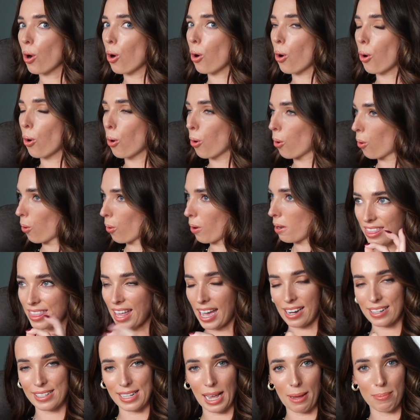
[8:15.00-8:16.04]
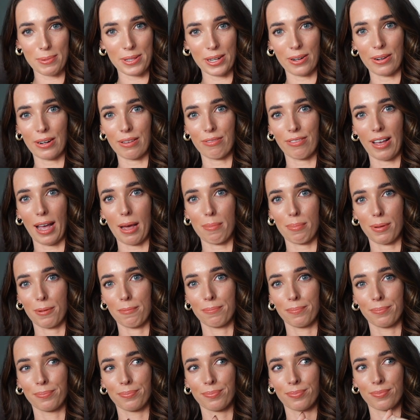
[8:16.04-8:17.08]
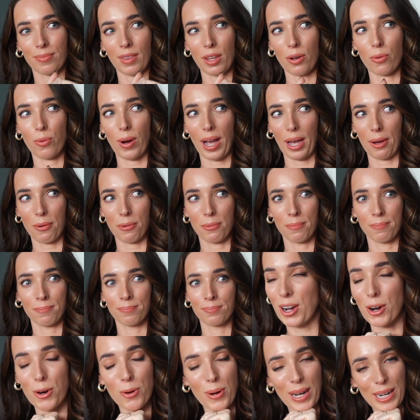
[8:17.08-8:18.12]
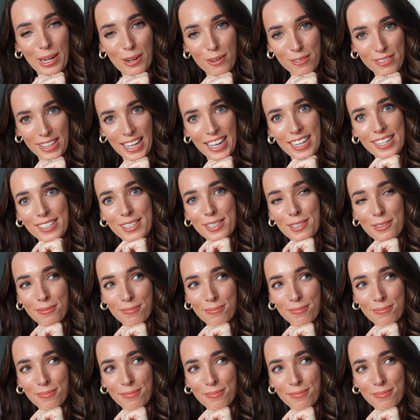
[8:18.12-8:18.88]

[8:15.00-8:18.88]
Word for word: Oh, that is absolutely fab. Wow. Oh, I love that.